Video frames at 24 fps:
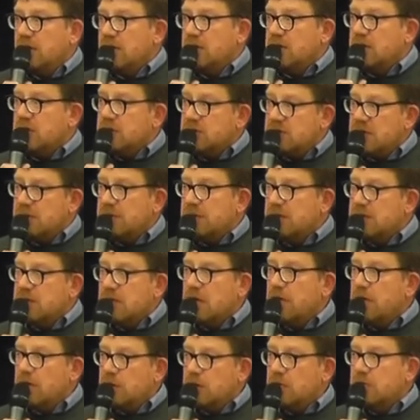So something's
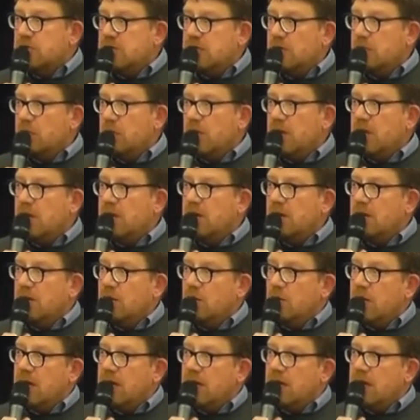going on somewhere
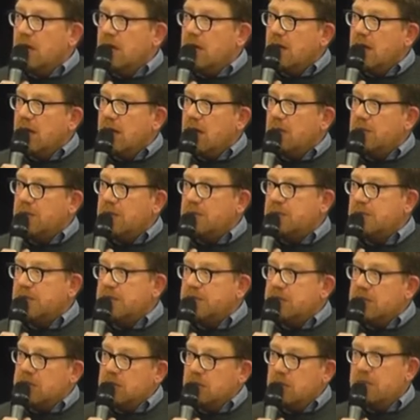where our
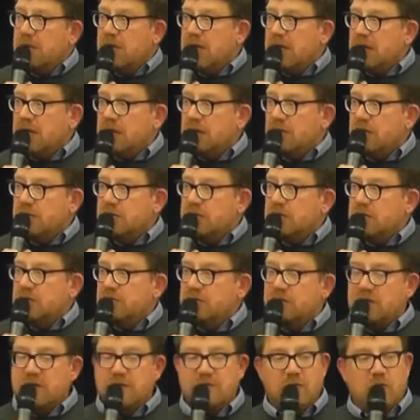BBC that we're paying a licence
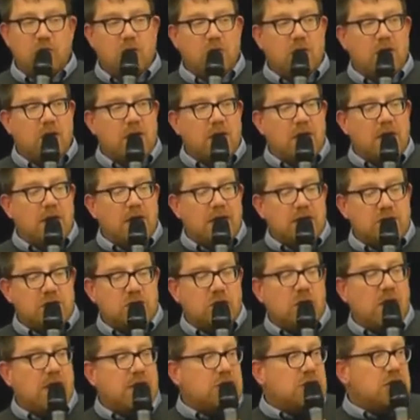fee for is
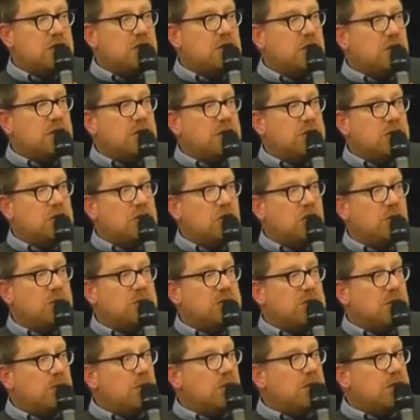not actually doing its job.
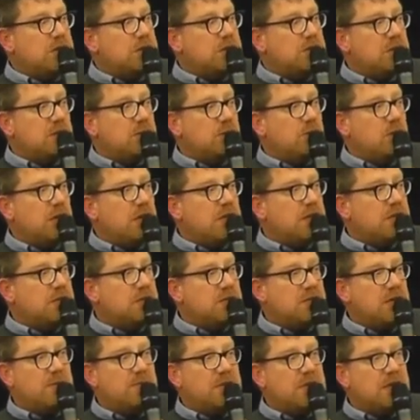Someone is somewhere is
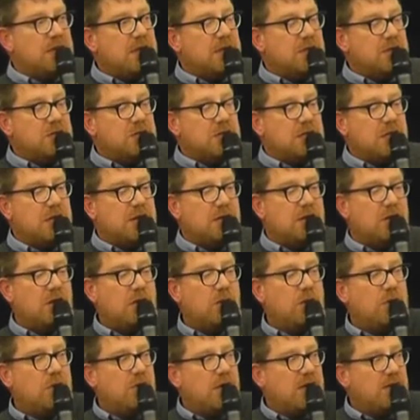stepping in and saying,
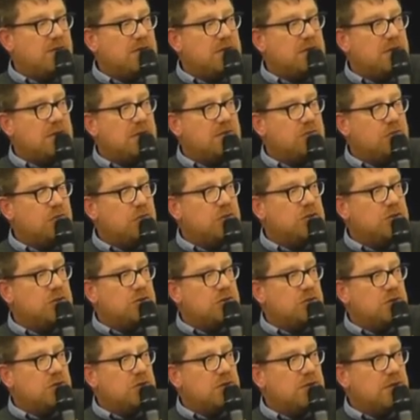no, we're not having that
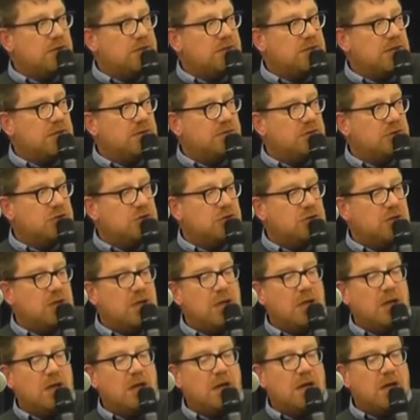voice on our television,
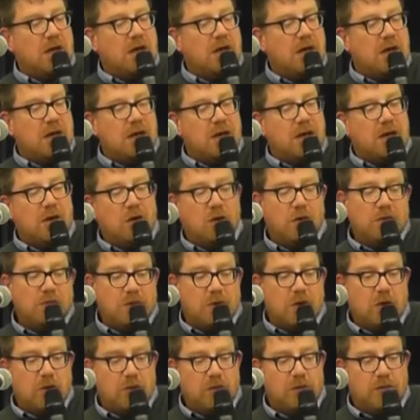
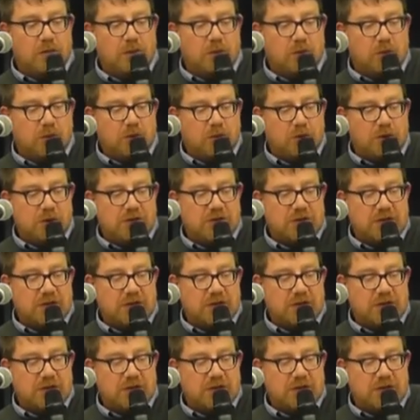on British